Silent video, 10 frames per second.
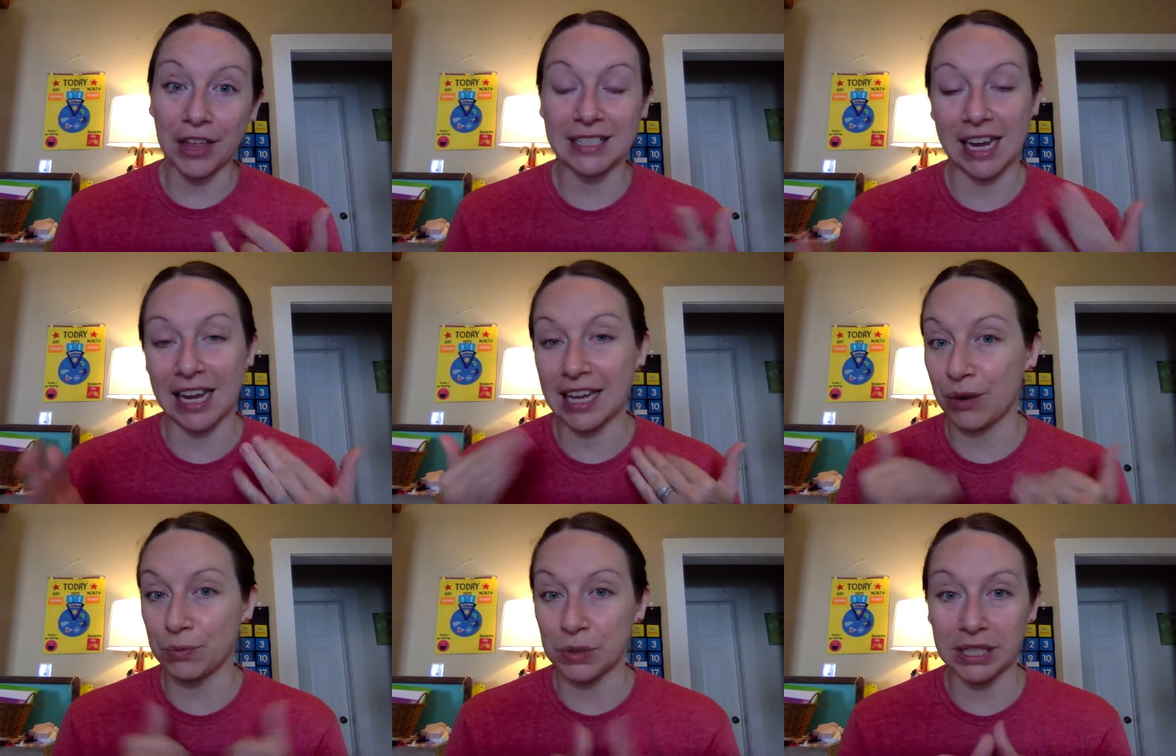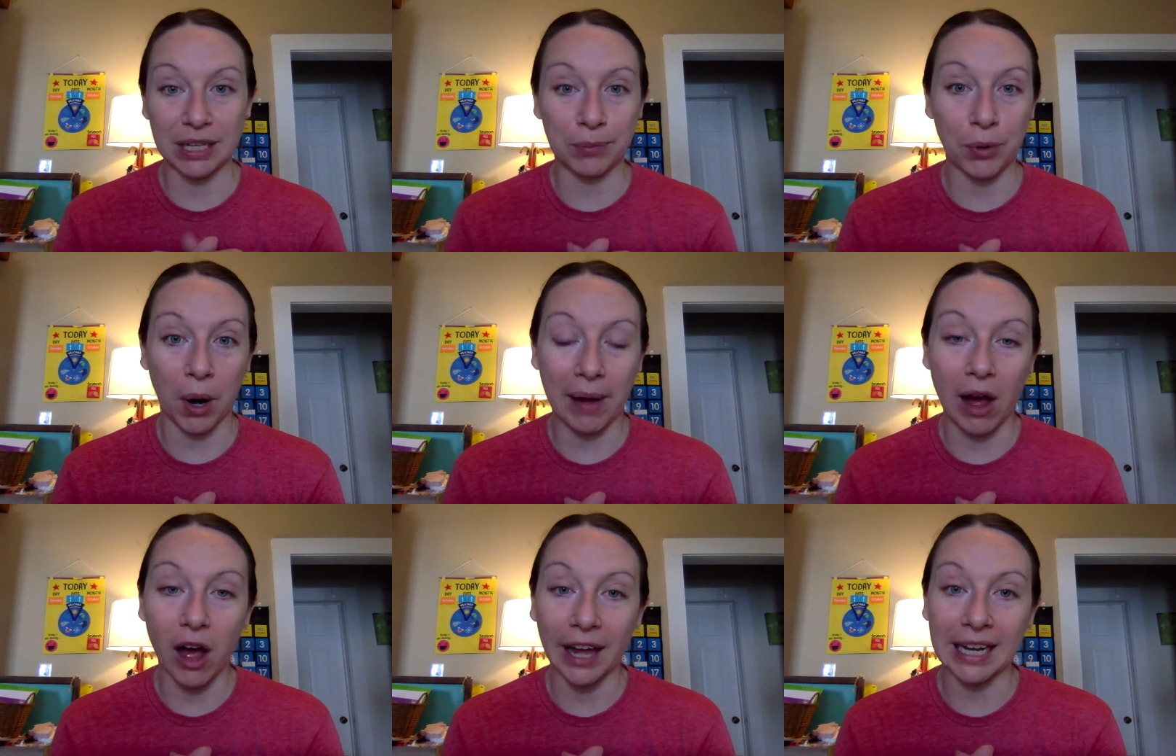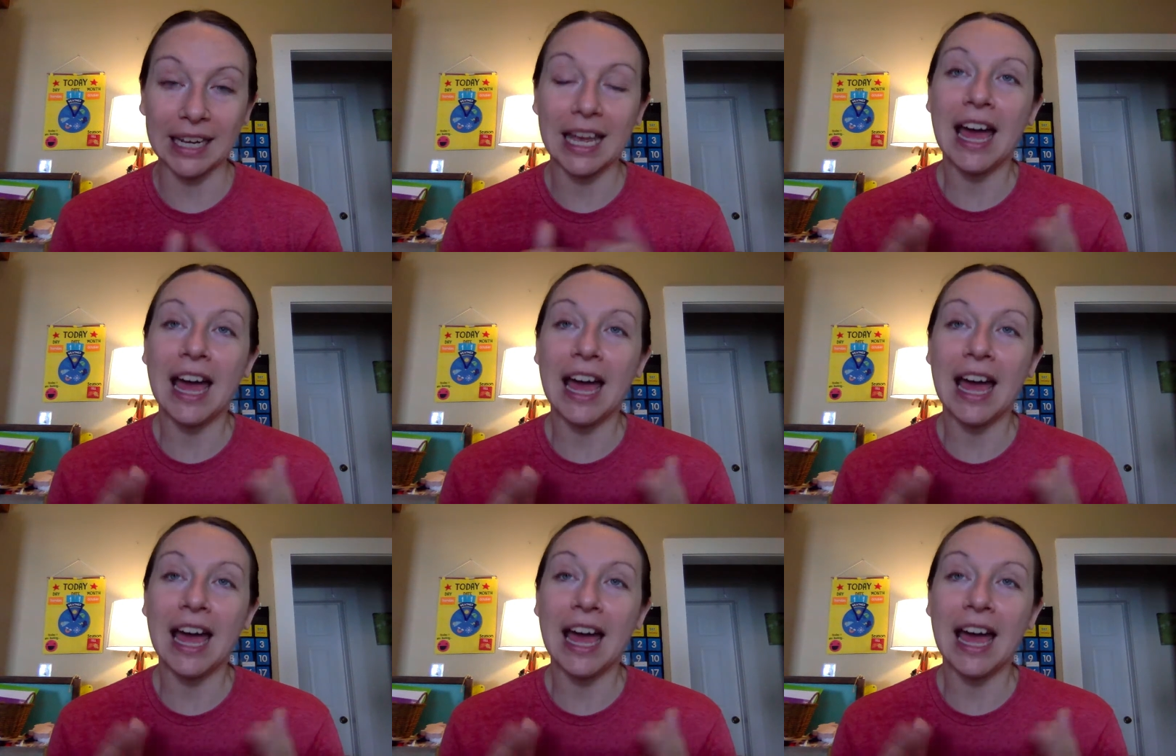I take a really good probiotic.